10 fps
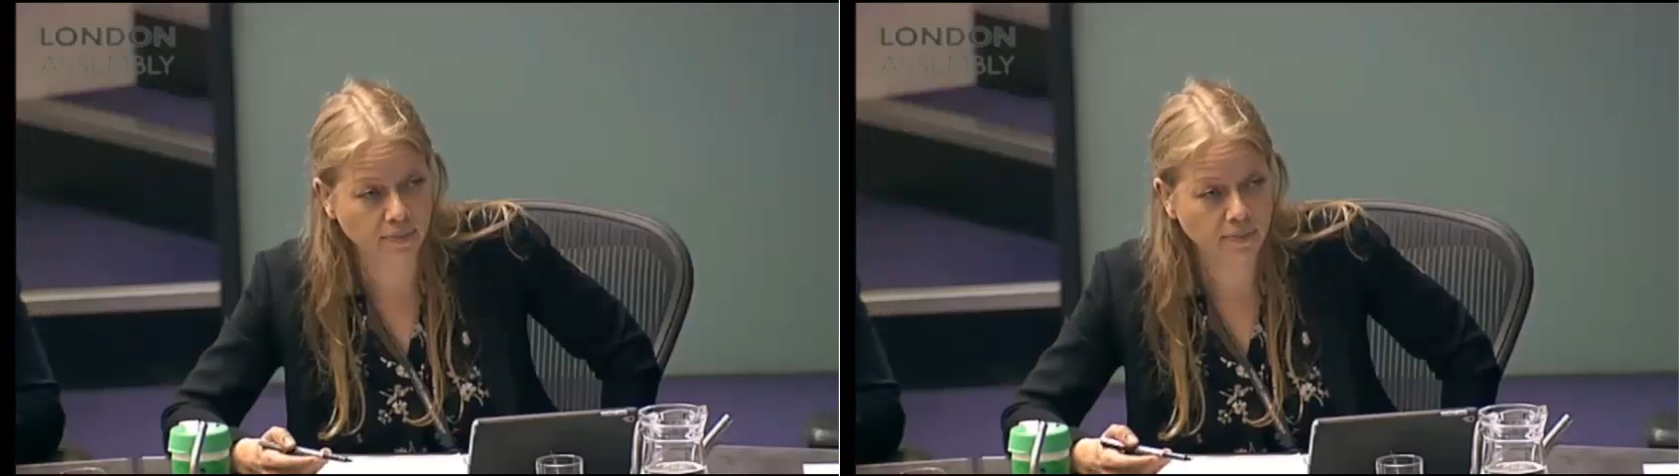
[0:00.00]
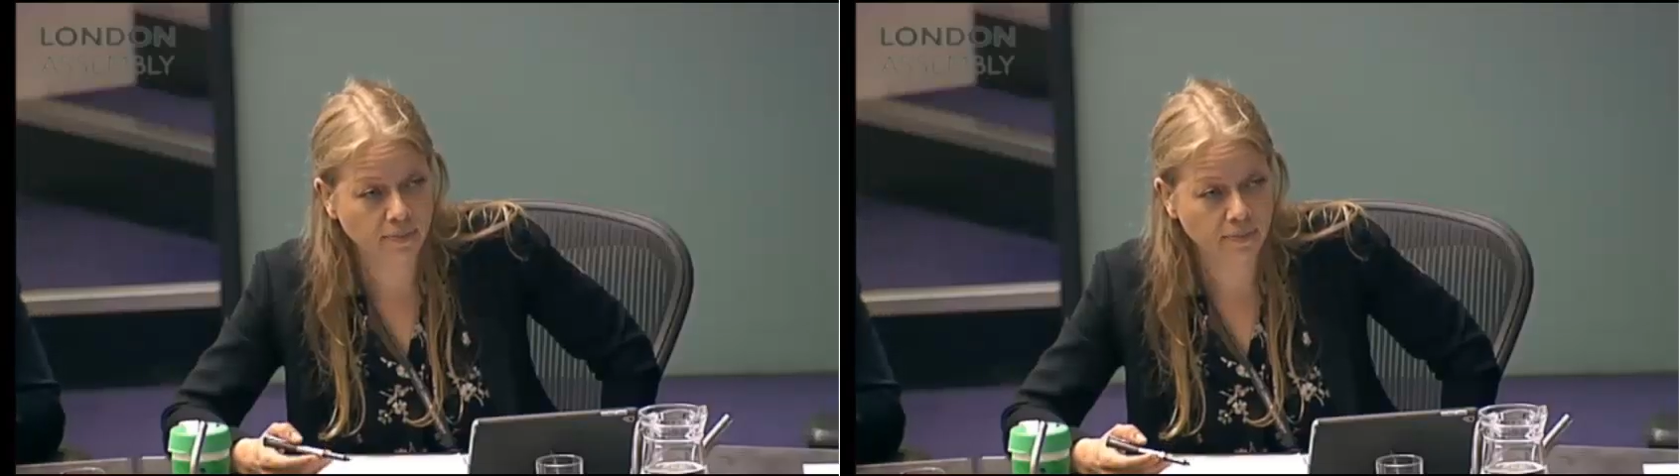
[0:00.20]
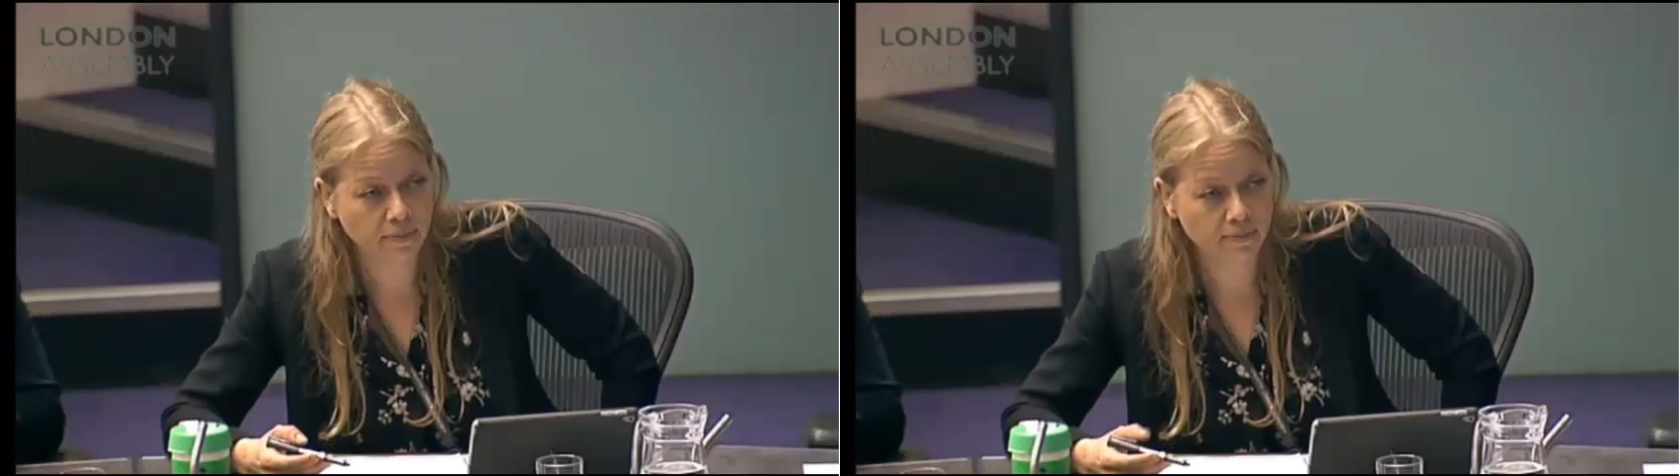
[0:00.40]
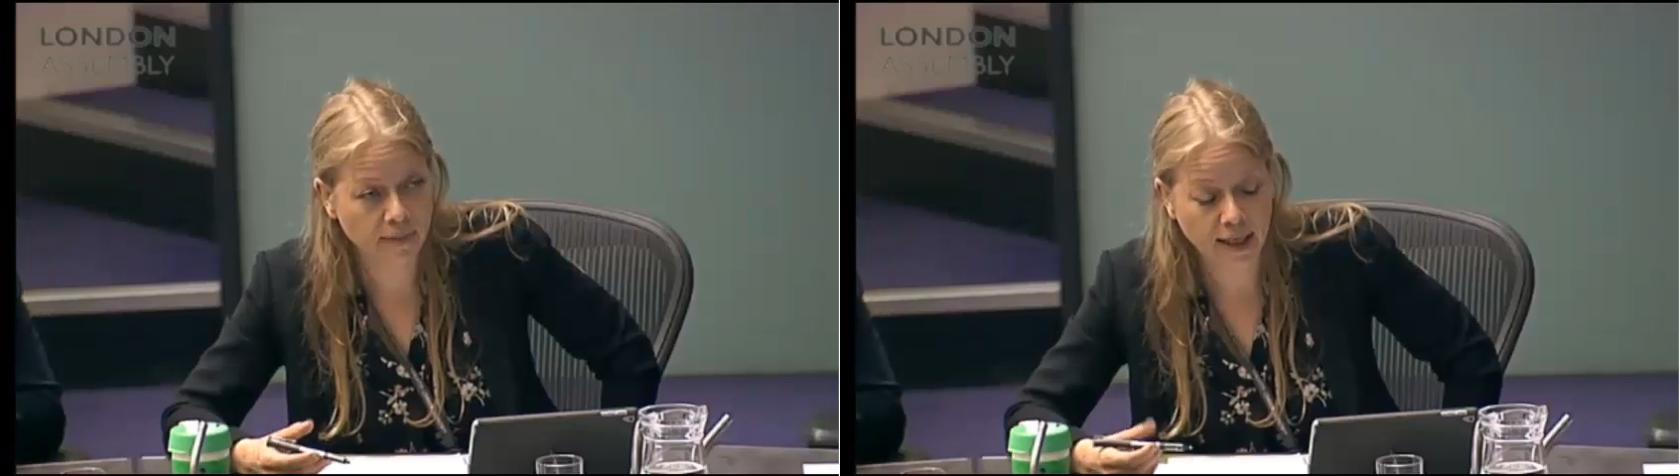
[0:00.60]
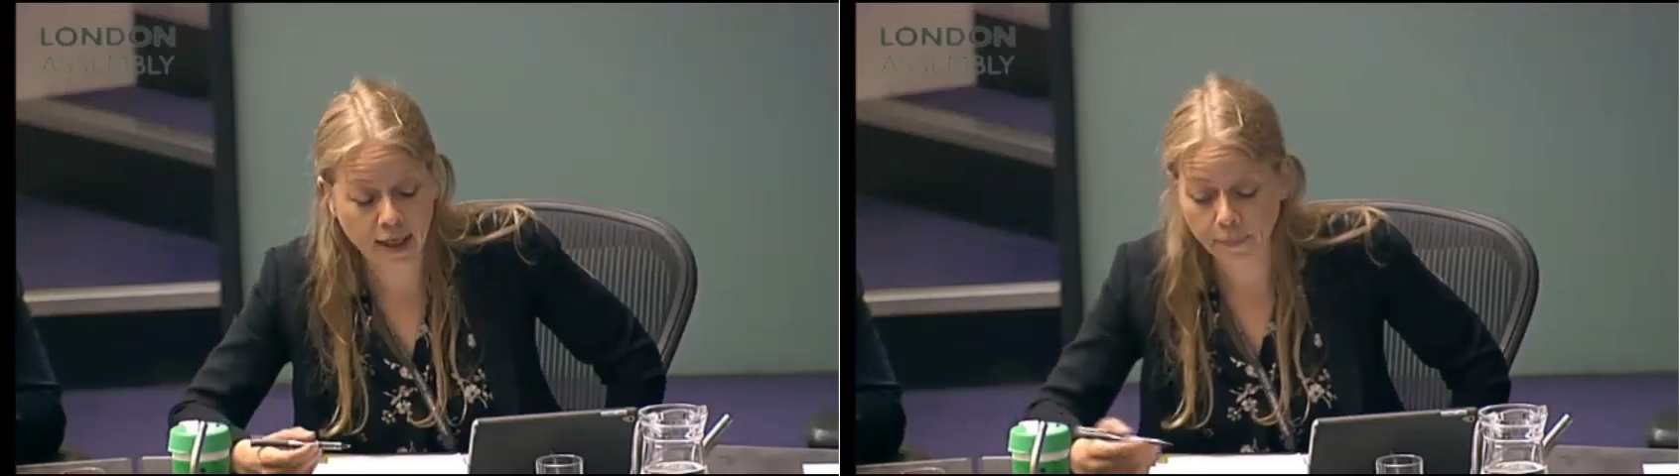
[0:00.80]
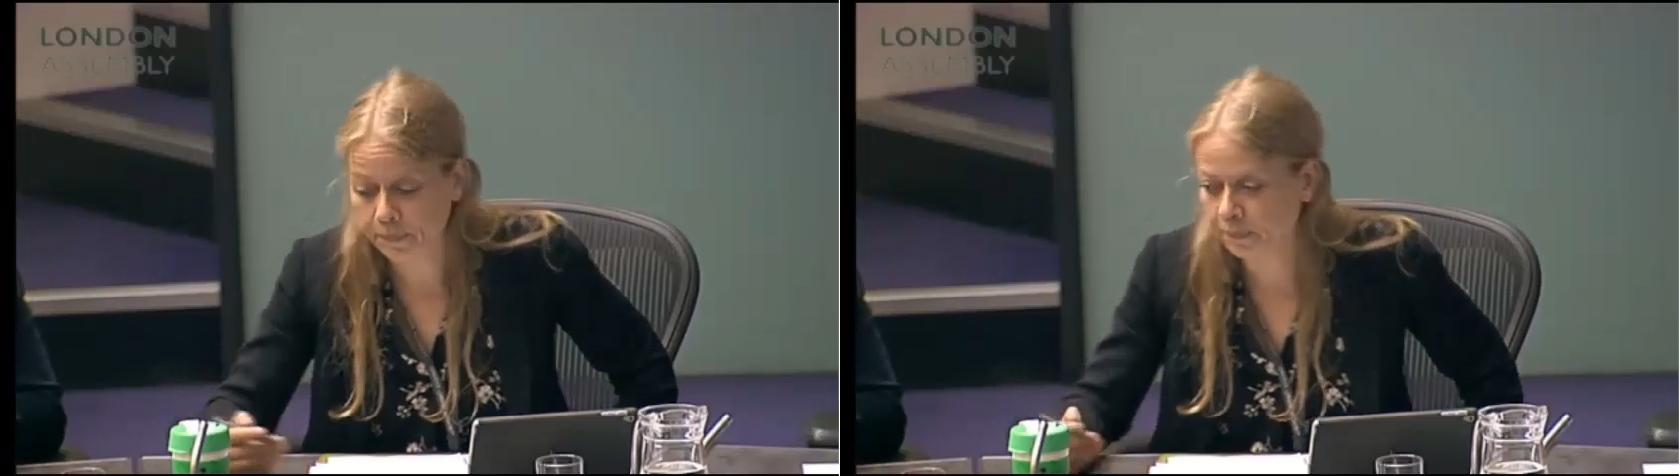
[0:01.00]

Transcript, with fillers: Sure. Thank you.